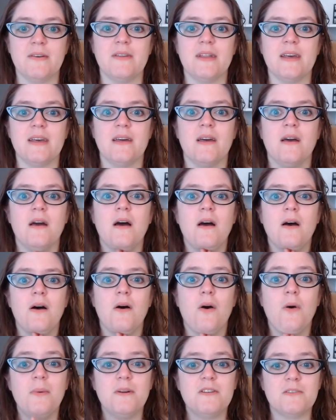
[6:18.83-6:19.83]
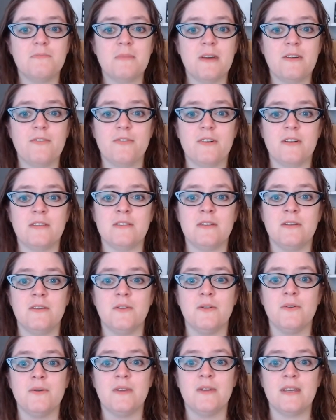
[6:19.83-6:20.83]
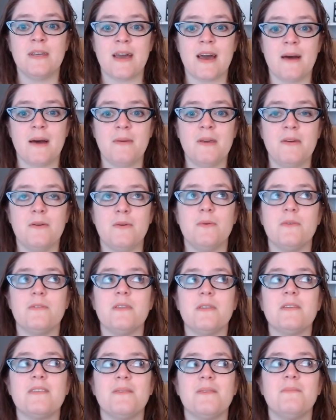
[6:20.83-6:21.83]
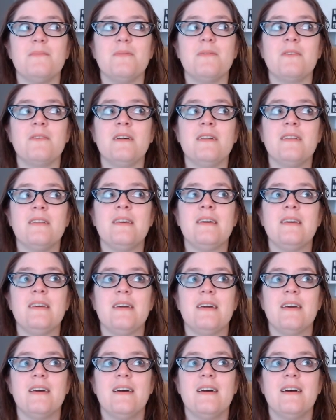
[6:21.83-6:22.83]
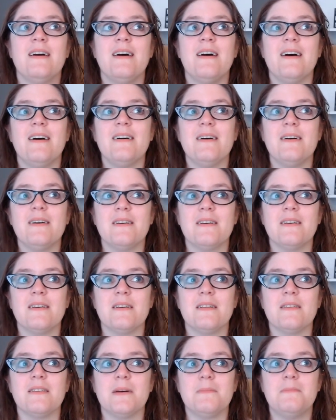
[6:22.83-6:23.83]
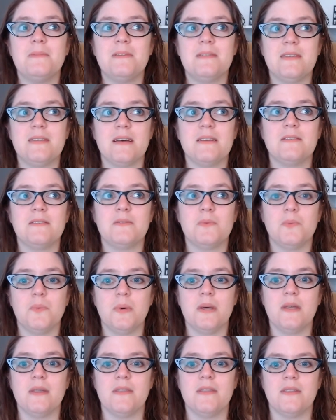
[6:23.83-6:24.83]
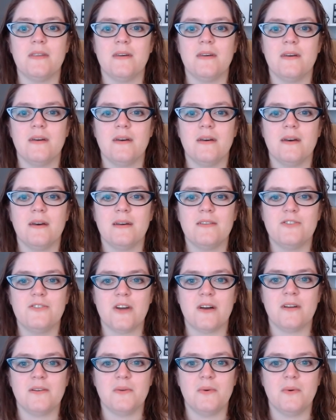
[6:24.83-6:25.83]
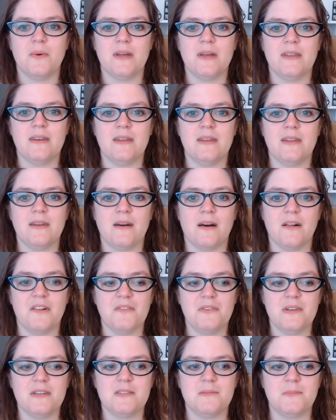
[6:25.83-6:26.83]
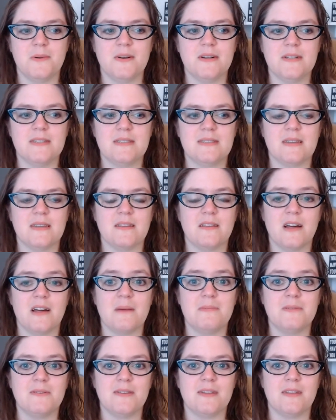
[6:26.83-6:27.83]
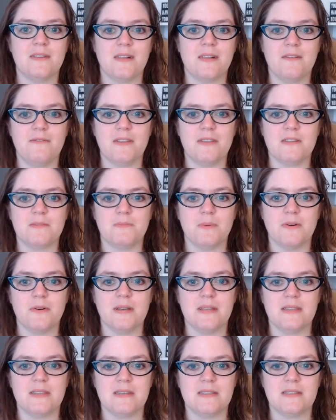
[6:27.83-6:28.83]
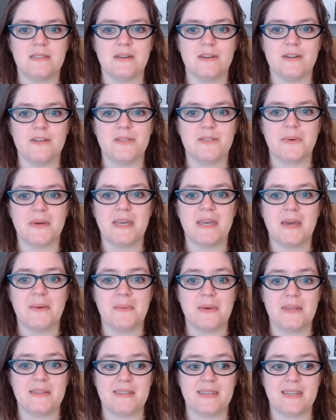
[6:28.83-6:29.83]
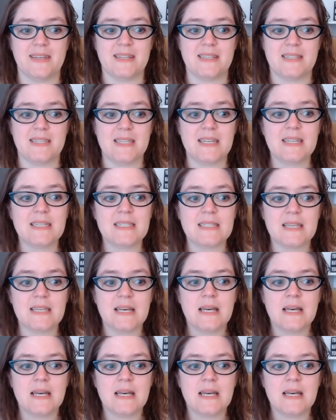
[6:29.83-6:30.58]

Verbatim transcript: like a whole bunch of my friends, including Abby, who is completely obsessed with John Gwynne and all of his books, absolutely love this book in this series, so I can't wait to get into this.